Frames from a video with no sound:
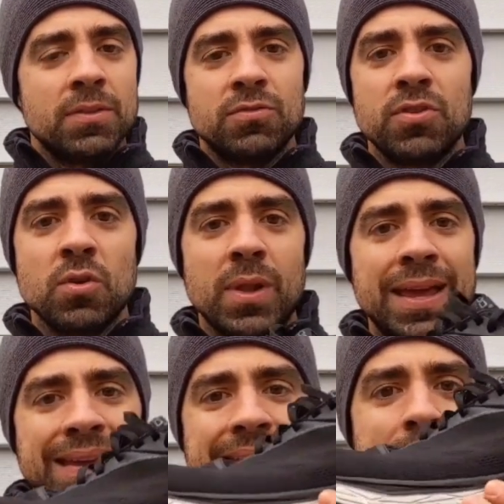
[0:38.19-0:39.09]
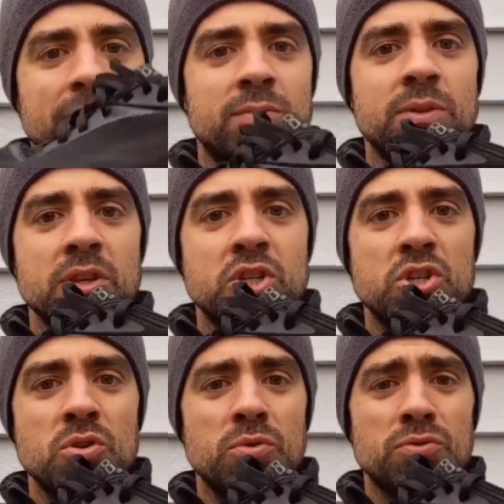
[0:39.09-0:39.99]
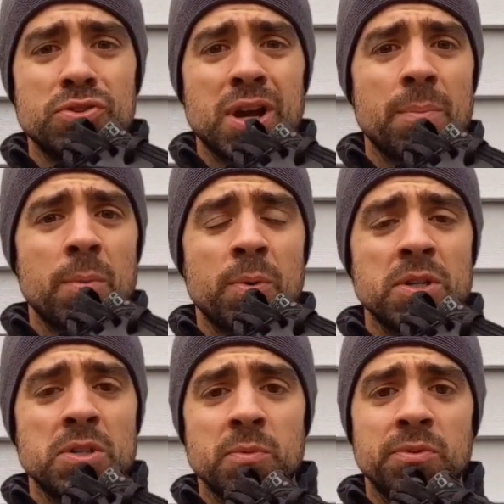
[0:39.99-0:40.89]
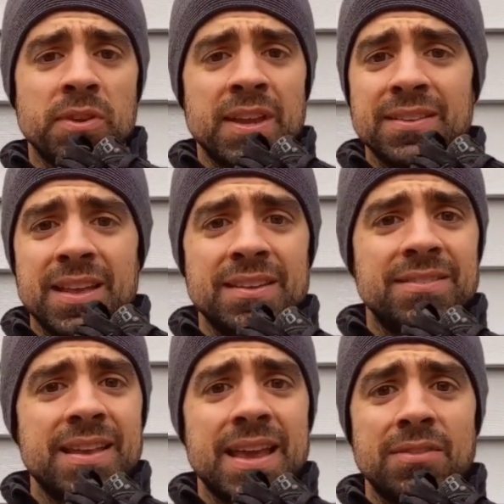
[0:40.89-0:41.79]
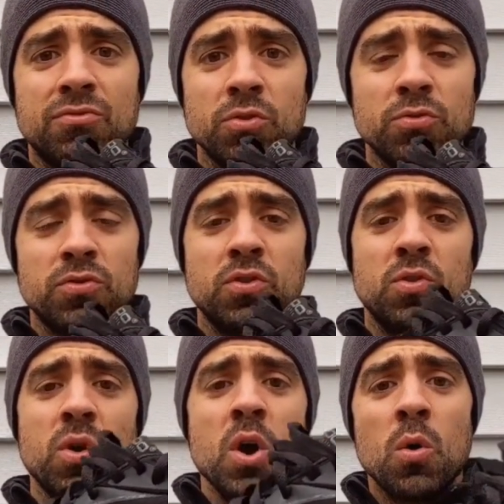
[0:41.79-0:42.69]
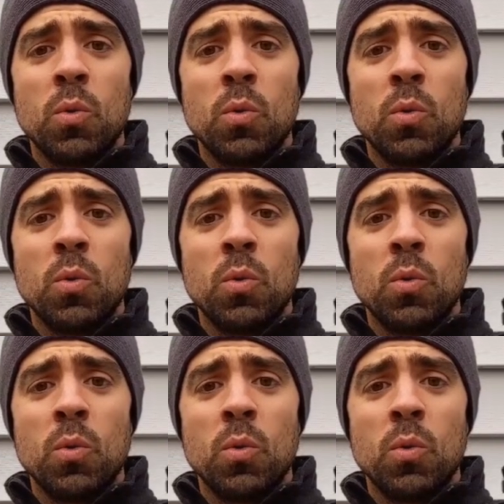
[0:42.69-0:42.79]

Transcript: There's no like gimmicks with this shoe. There's a couple principles that they, they stay true to.